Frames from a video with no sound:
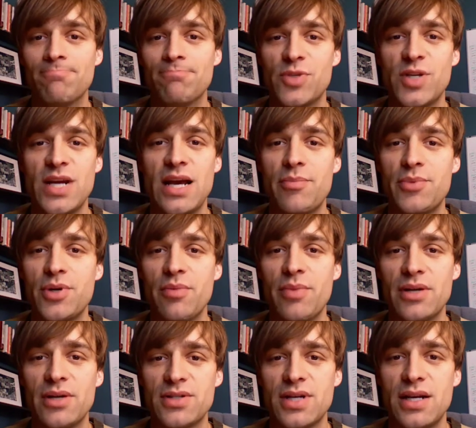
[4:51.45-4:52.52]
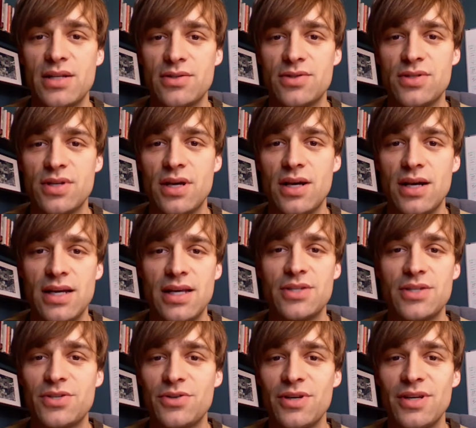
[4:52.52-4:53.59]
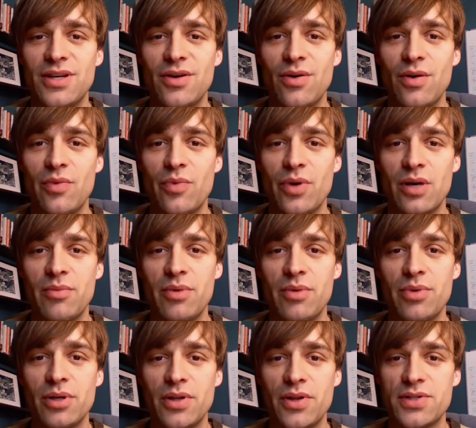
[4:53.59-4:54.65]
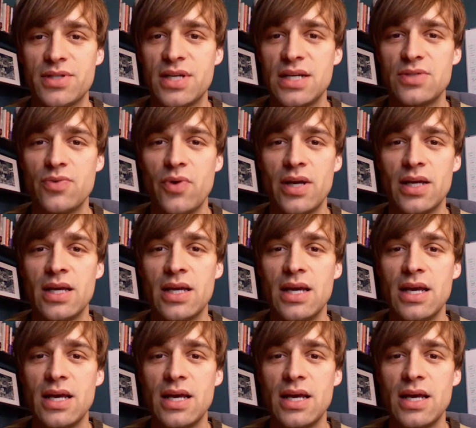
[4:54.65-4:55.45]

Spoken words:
chapter in Mount Zion's history, and we're going to be building this kids wing,